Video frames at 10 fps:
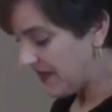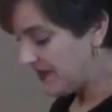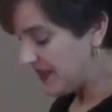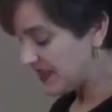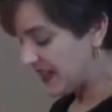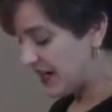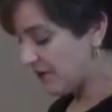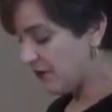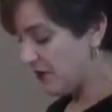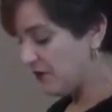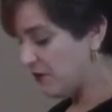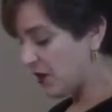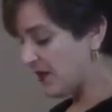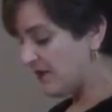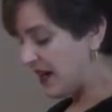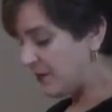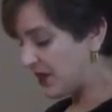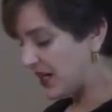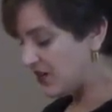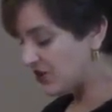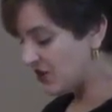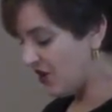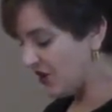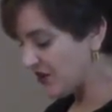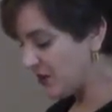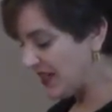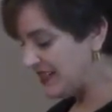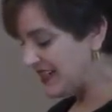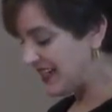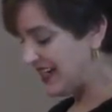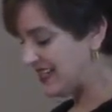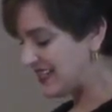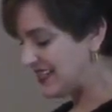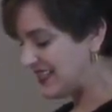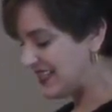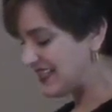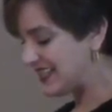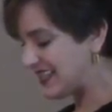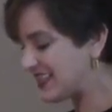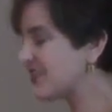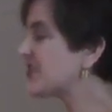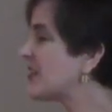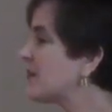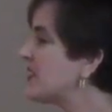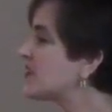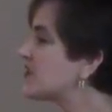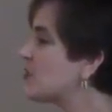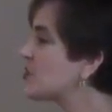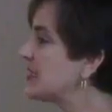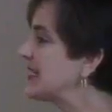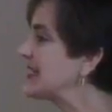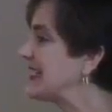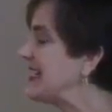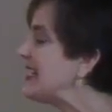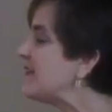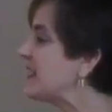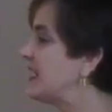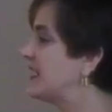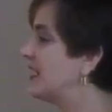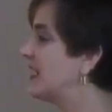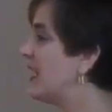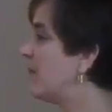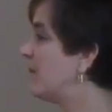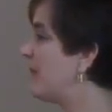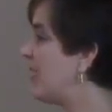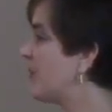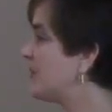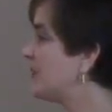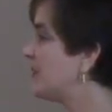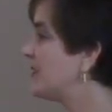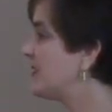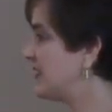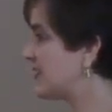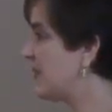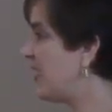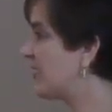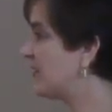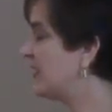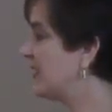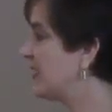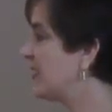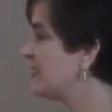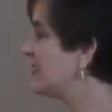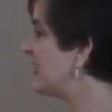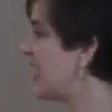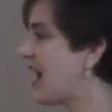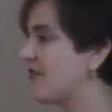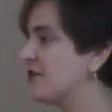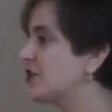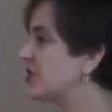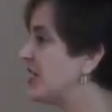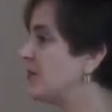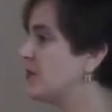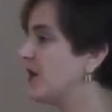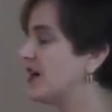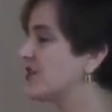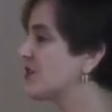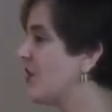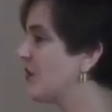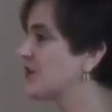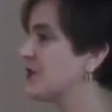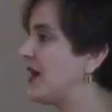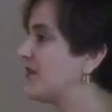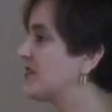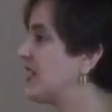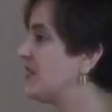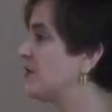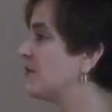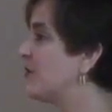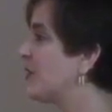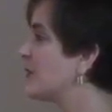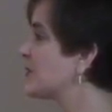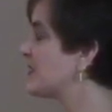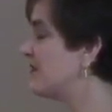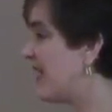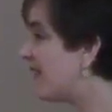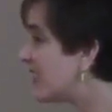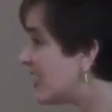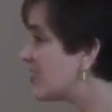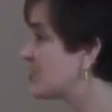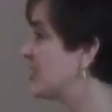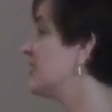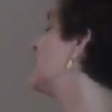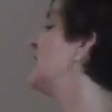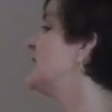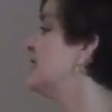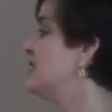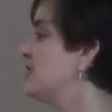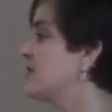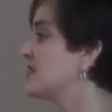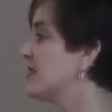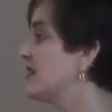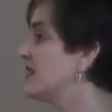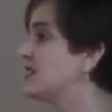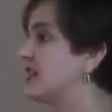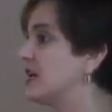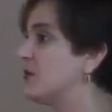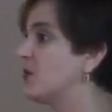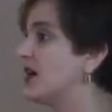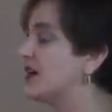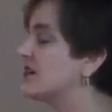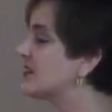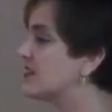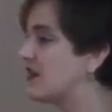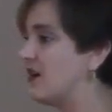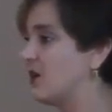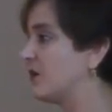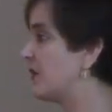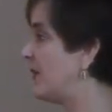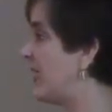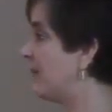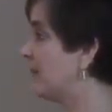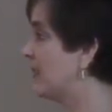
This careful form and fabrication also indicate that there's something socially significant about this pottery. The average tablewares also have standard forms, but the variation in Neo-Assyrian tablewares is all over the map